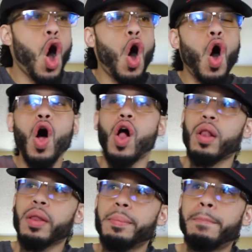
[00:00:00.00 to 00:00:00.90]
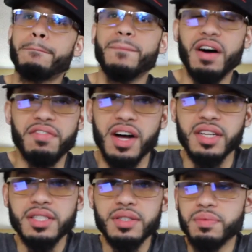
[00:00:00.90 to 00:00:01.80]
all of
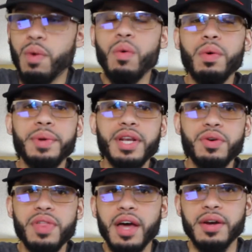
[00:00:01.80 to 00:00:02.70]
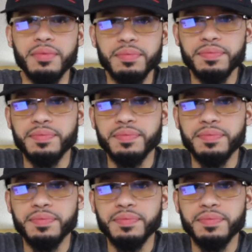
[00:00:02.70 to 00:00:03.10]
us. What would we do then?